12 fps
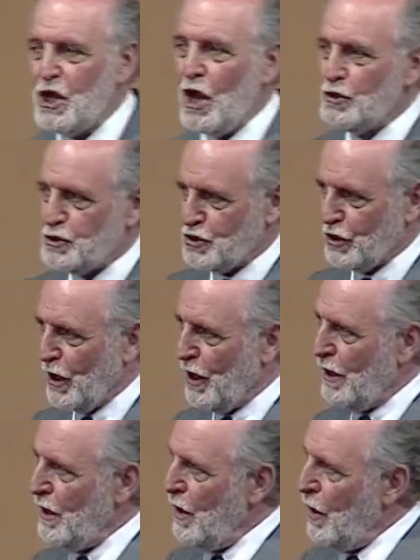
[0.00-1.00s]

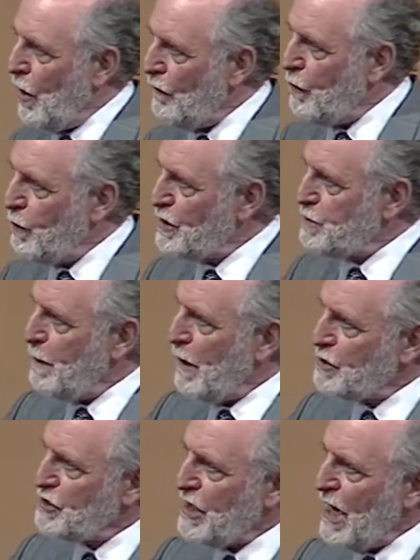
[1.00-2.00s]
culture over which
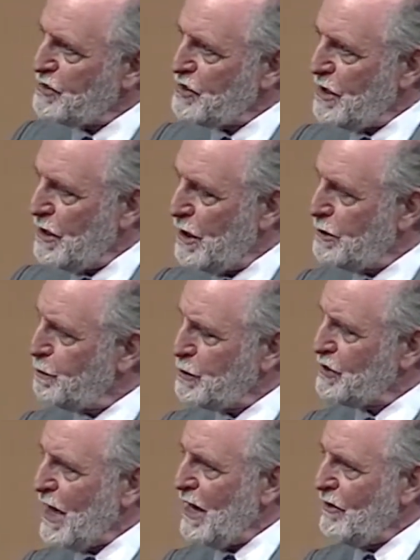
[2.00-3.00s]
Belshazzar is
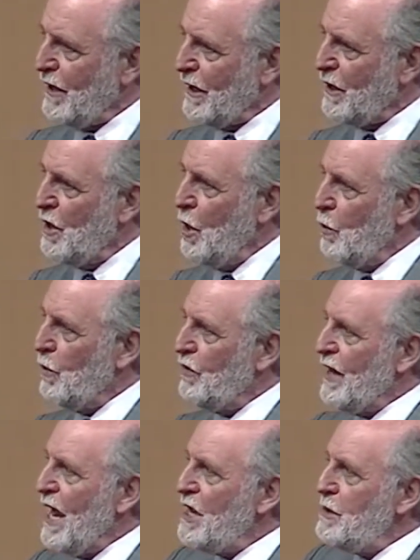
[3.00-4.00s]
presiding,
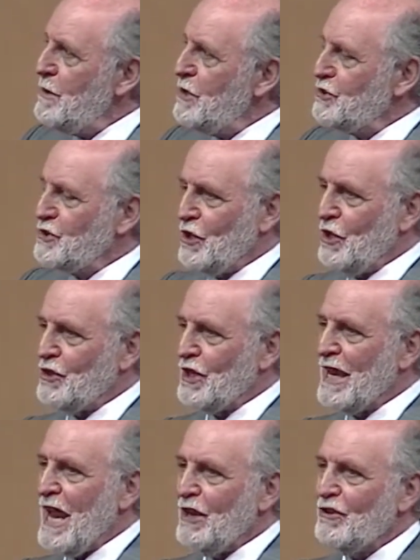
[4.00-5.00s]
with the enemies at
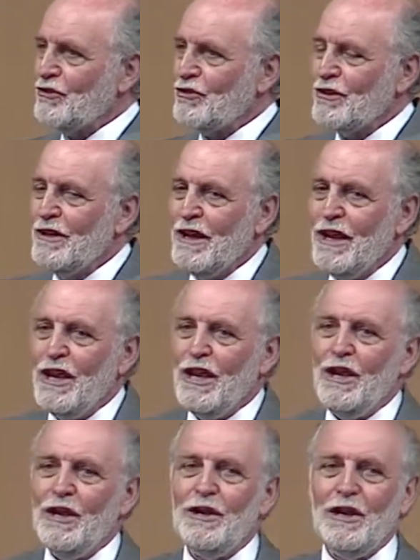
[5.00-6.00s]
the gates,
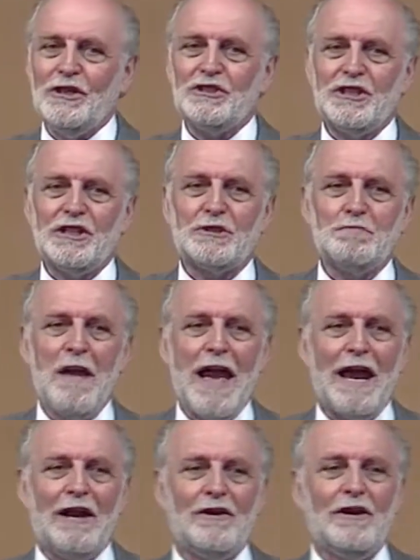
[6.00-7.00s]
here is this
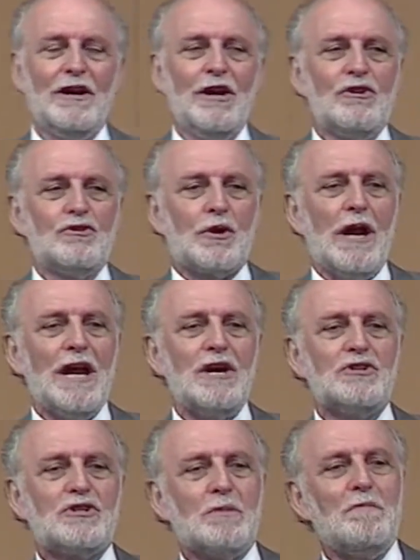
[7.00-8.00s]
man
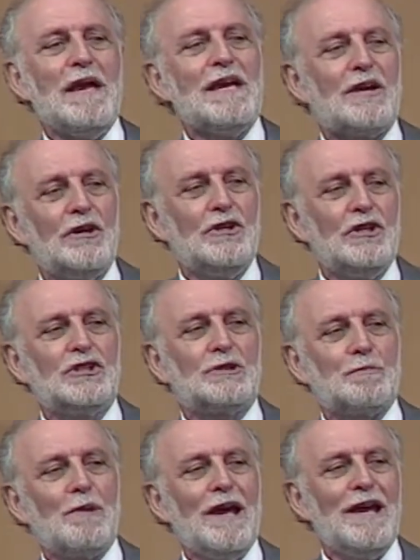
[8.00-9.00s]
trying to make a
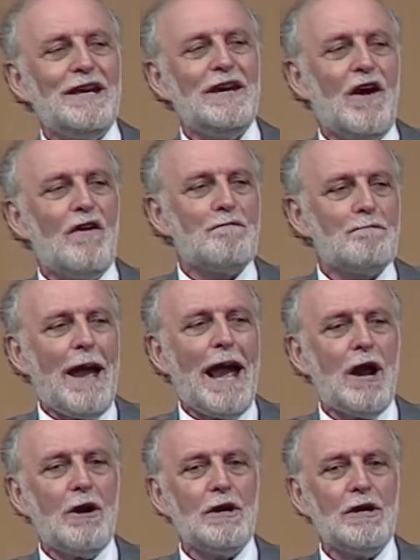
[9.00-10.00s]
display of
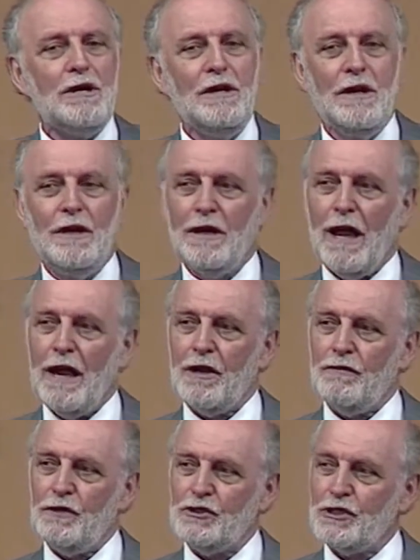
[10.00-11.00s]
power
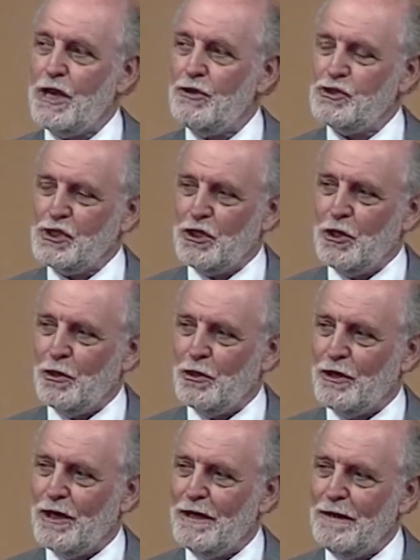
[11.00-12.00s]
out of his
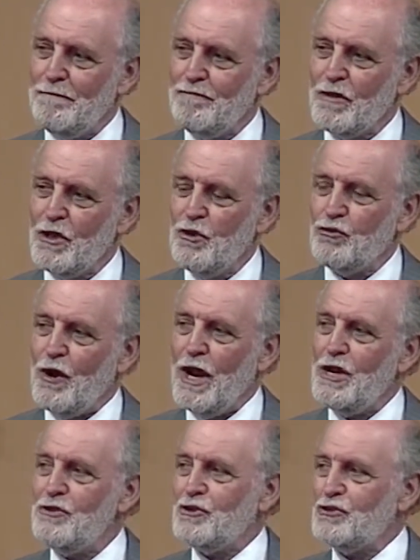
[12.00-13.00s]
insecurity,
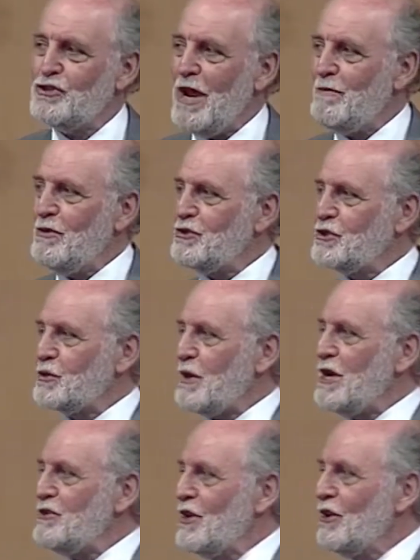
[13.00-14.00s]
trying to
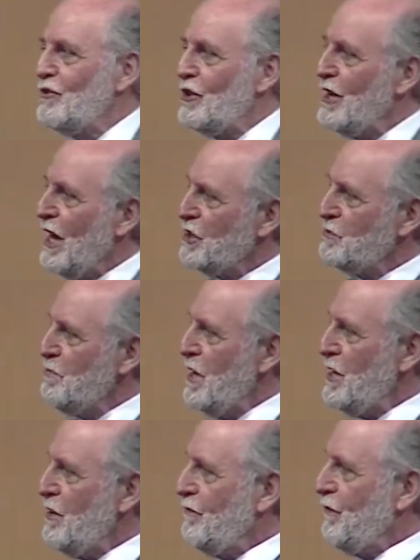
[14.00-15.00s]
demonstrate that he has
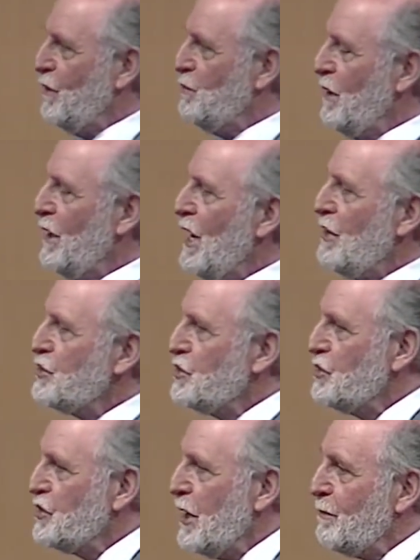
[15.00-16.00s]
meaningful
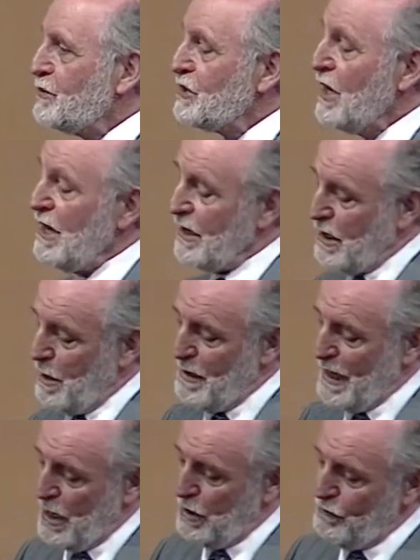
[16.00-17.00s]
relationships
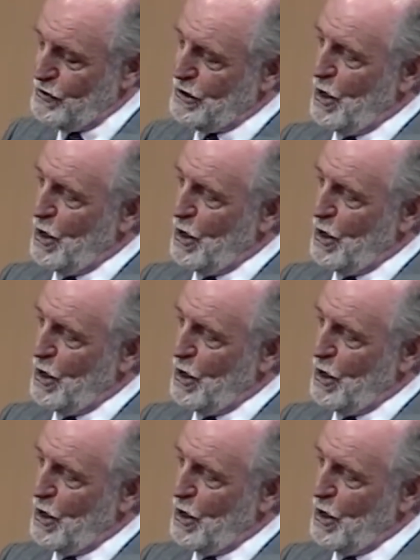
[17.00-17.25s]
coming out of his